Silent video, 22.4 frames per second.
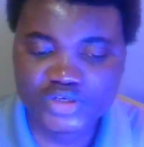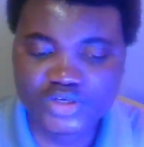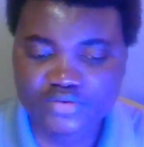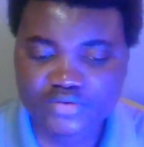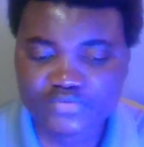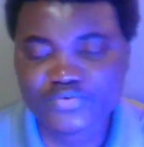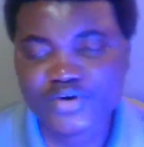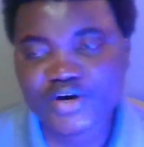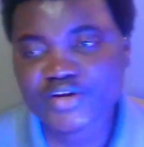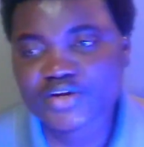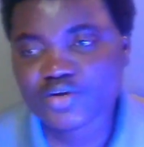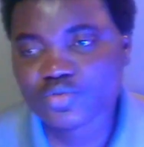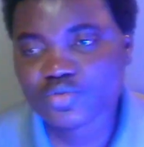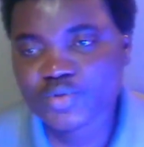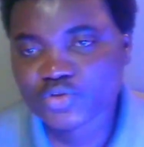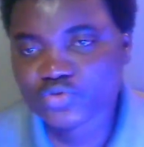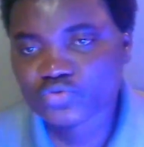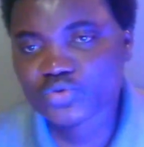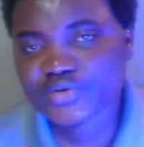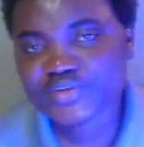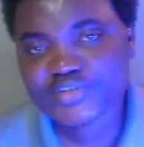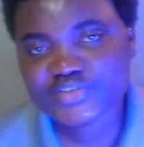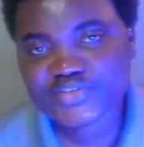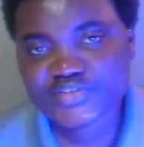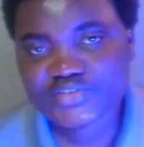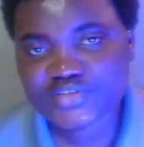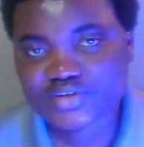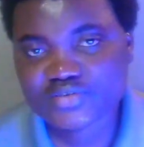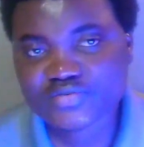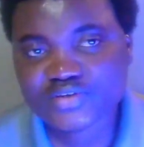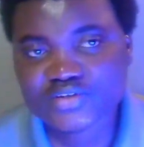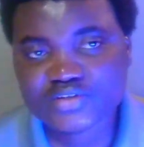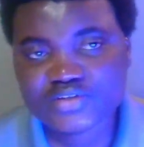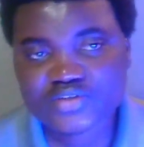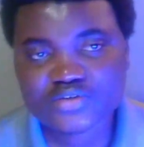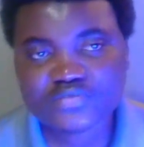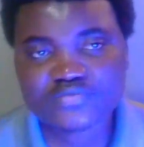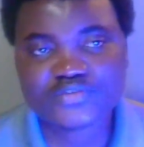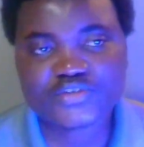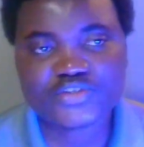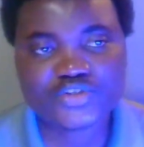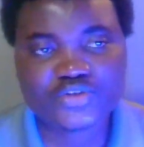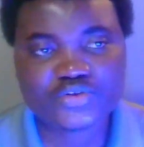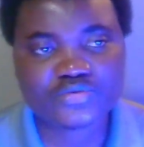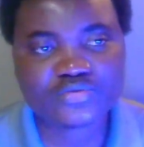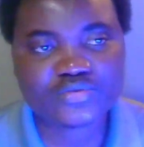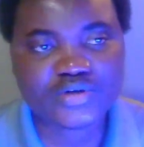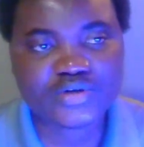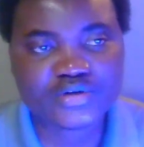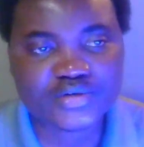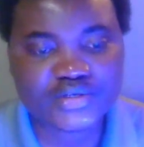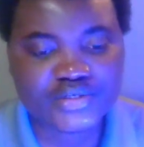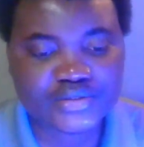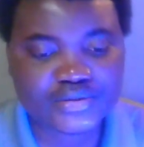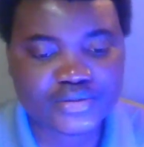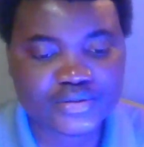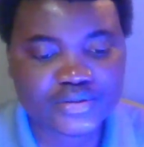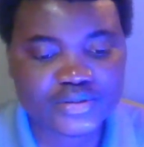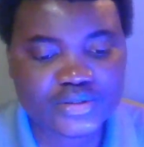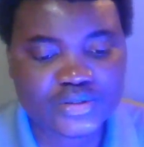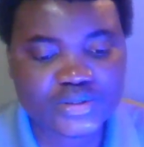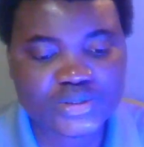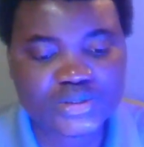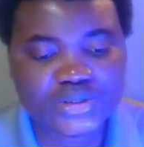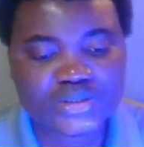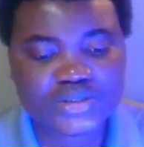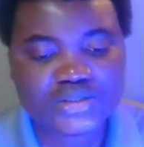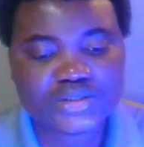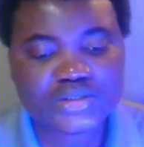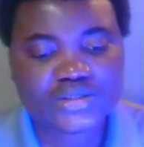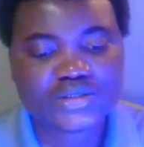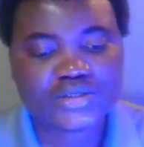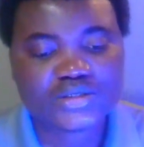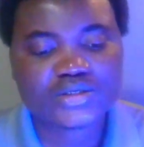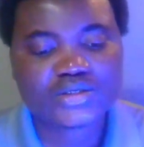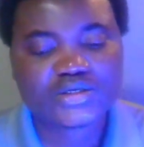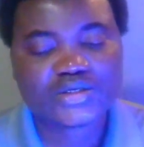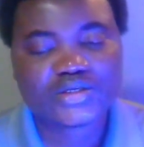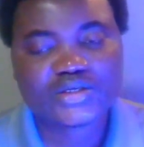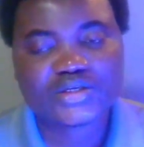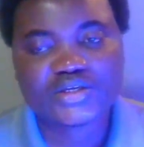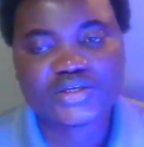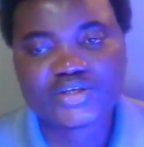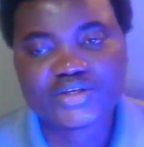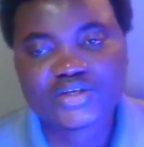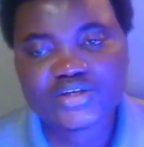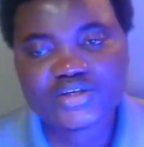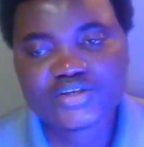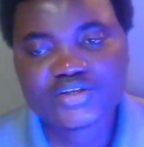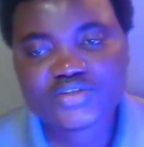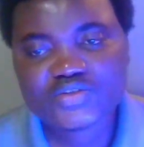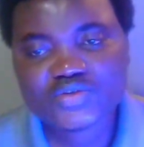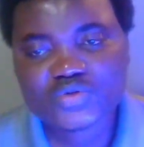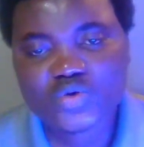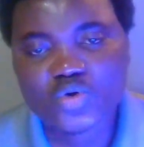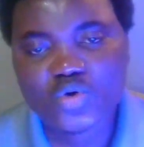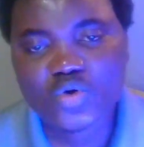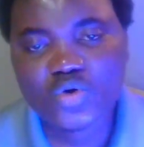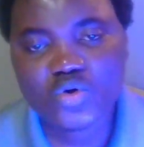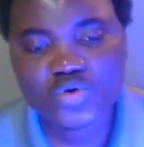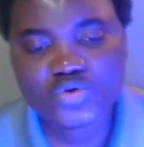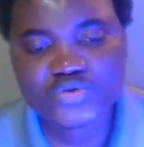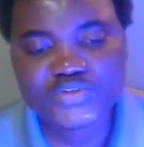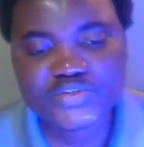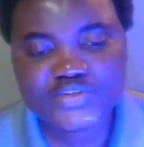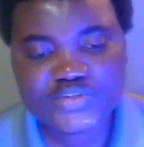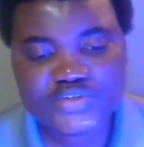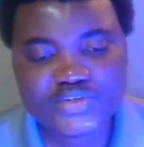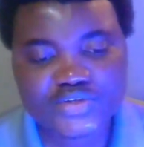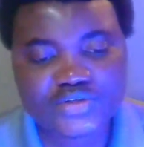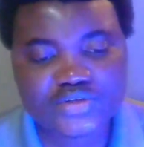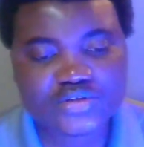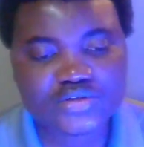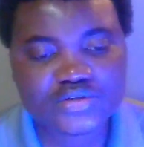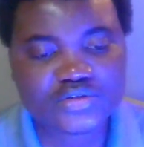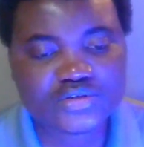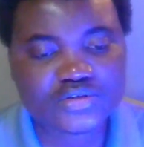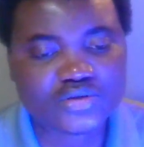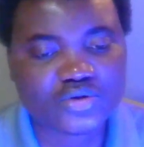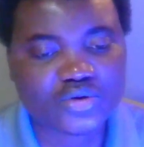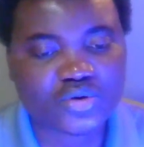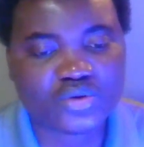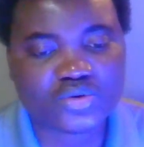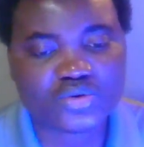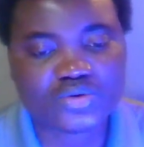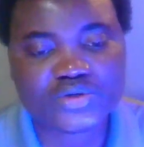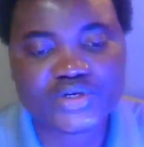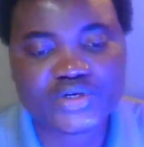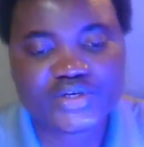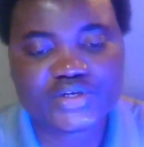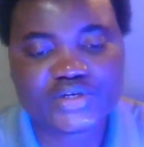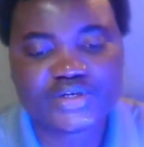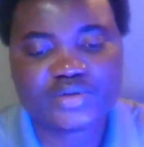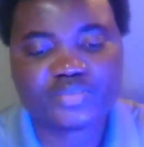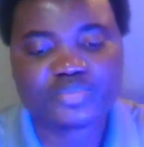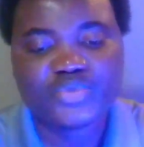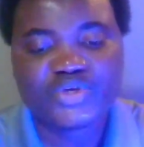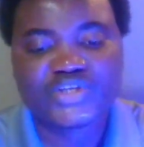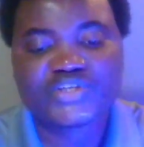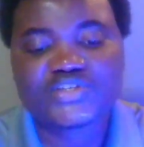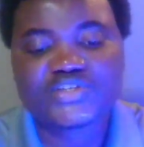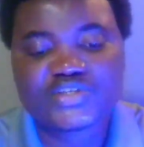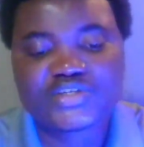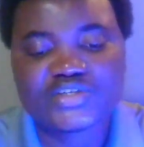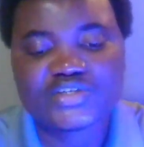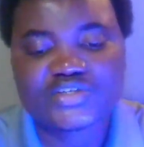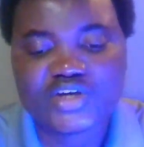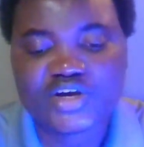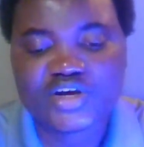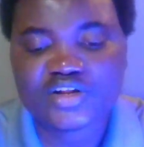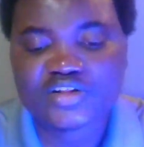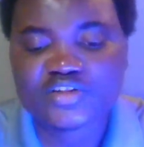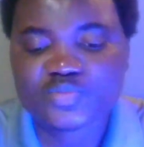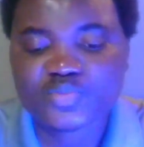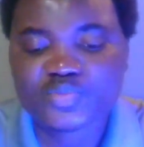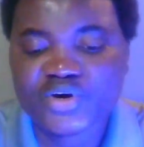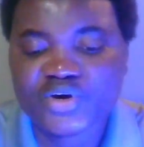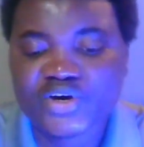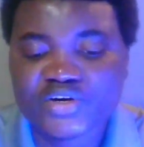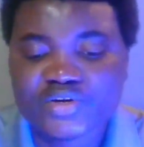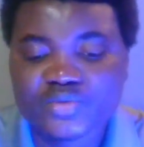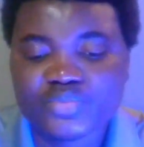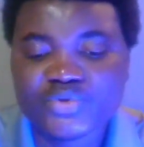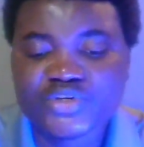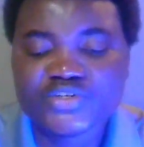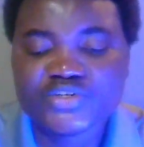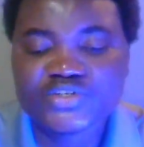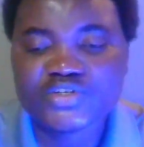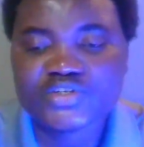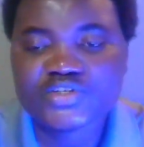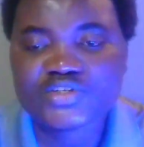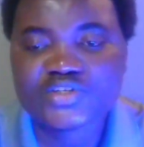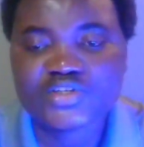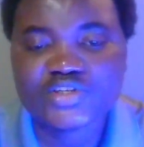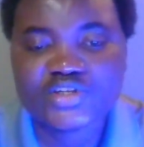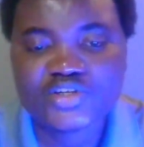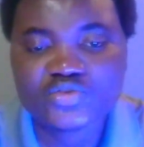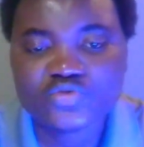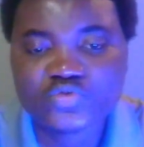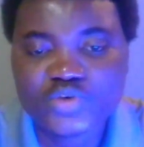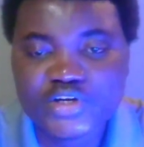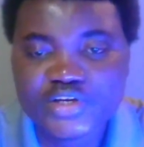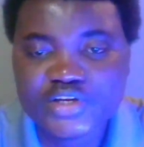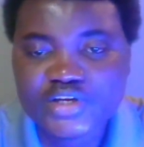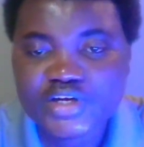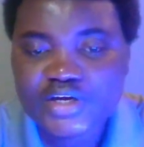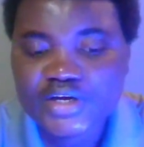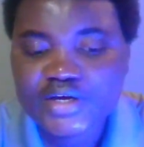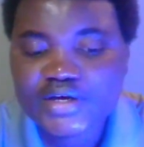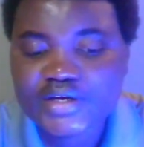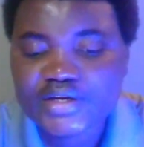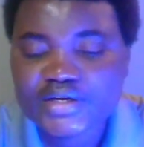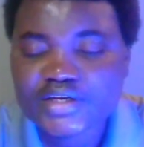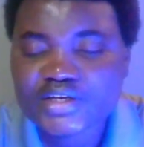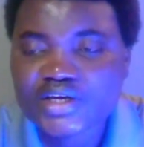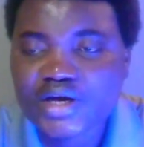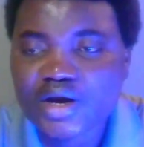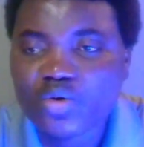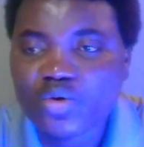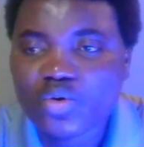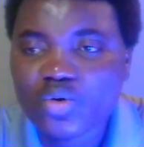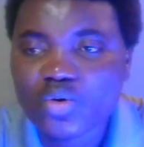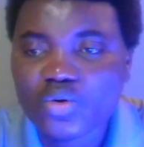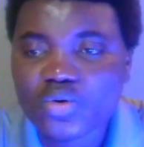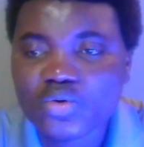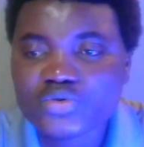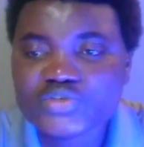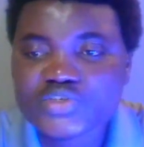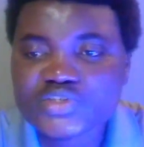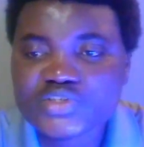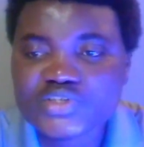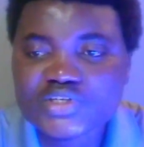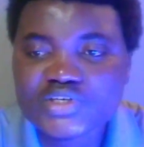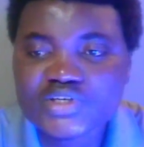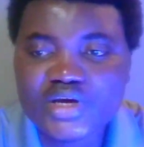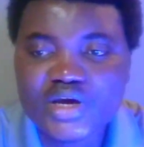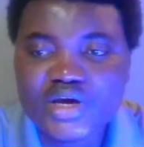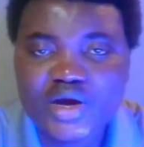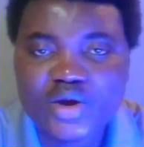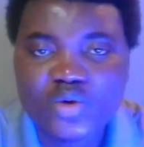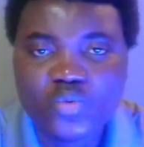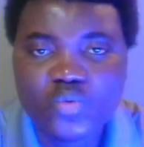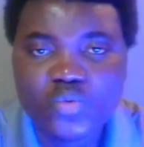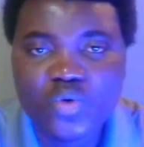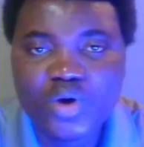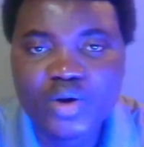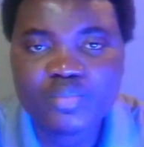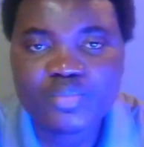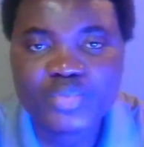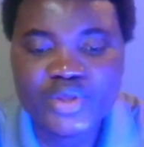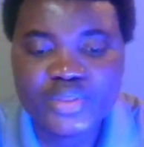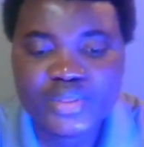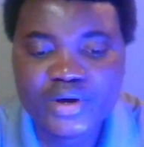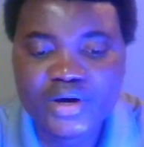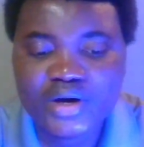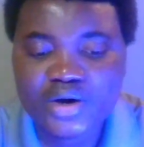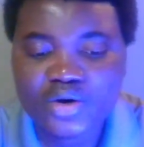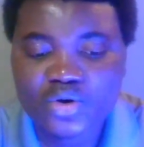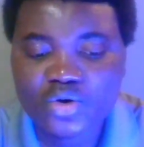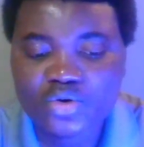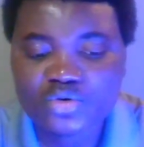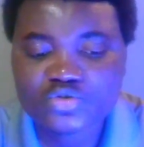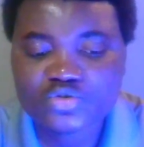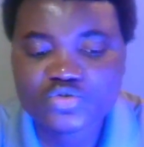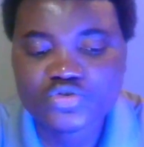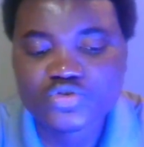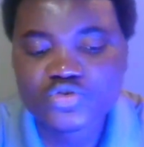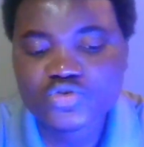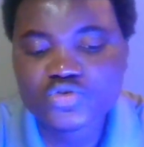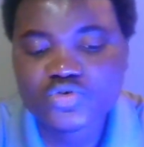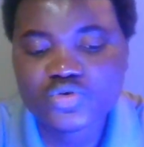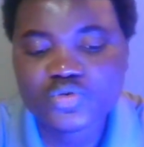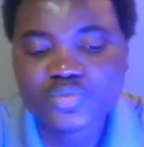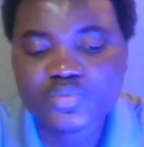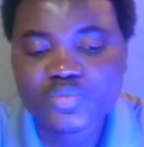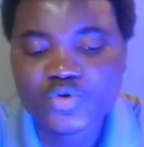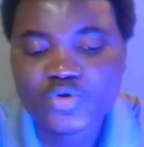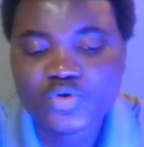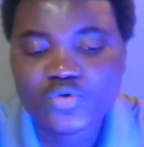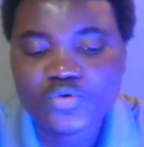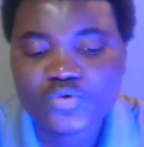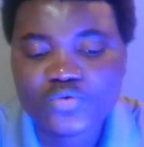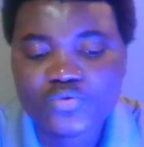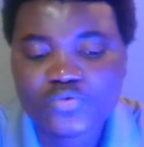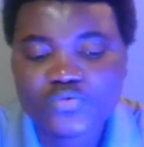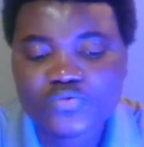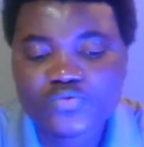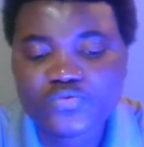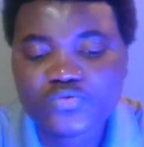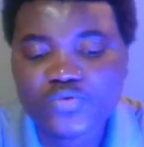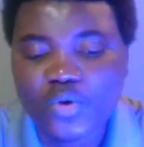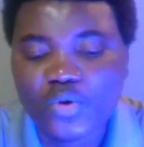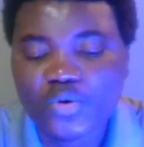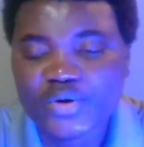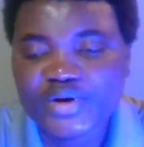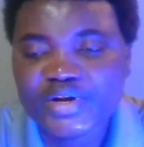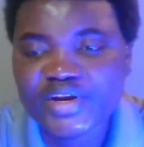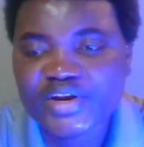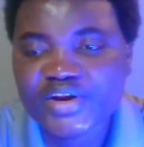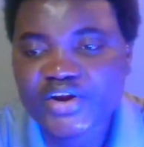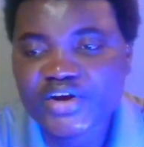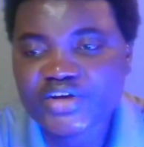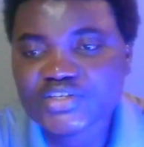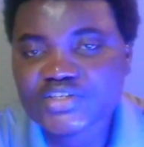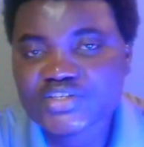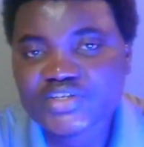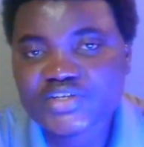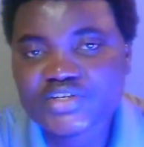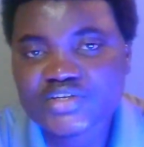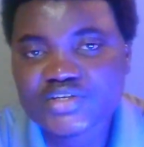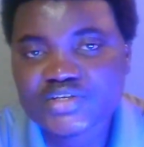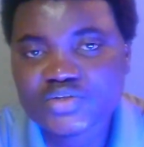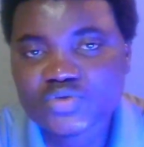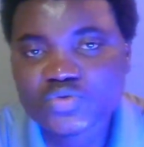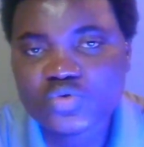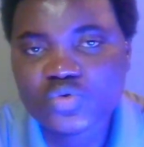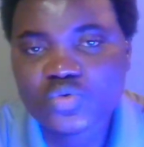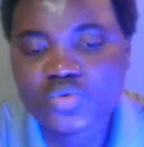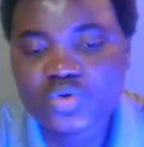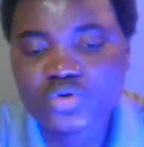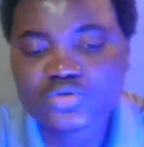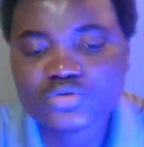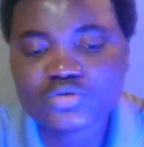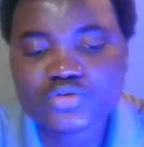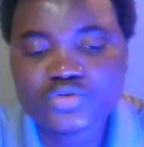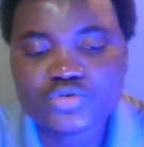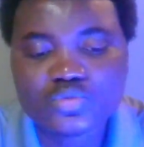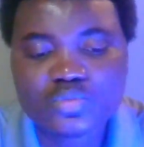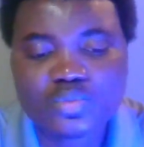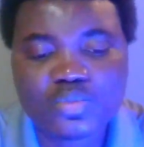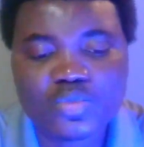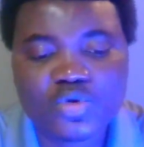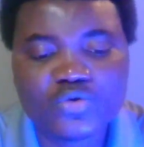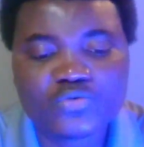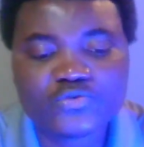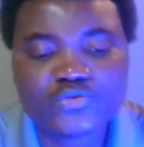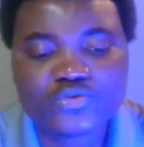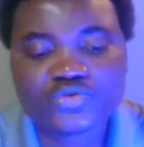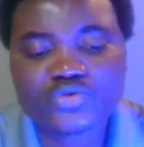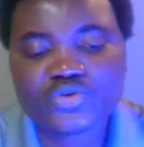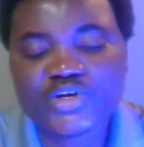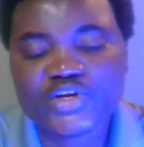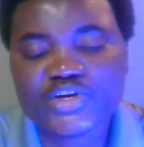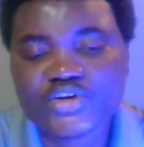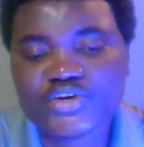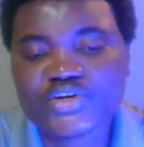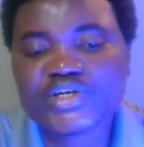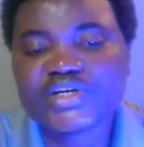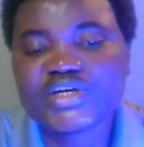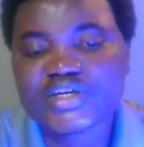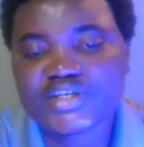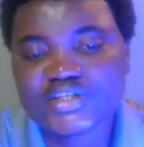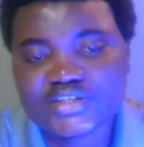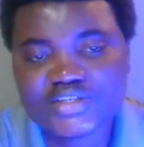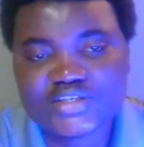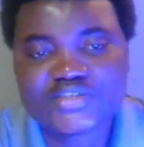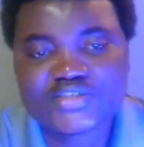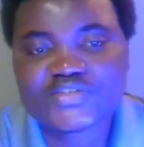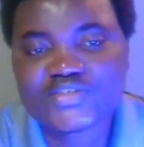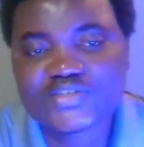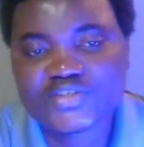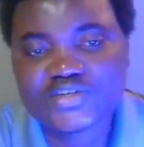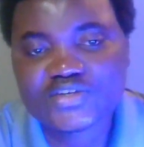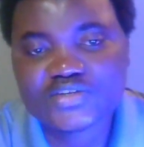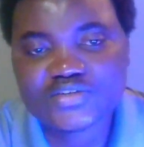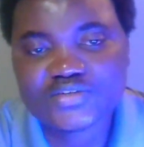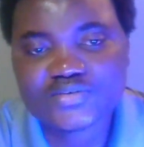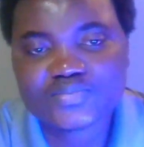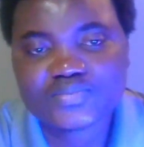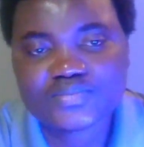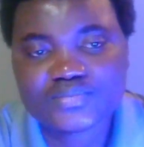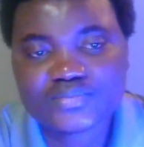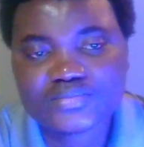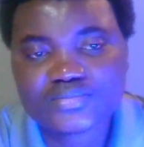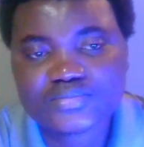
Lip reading: Yeah, Friday will be 27th of January. He's hosting, or the business, Aspire Business Network, they are hosting a webinar on Zoom for nurses who want to move to the United States.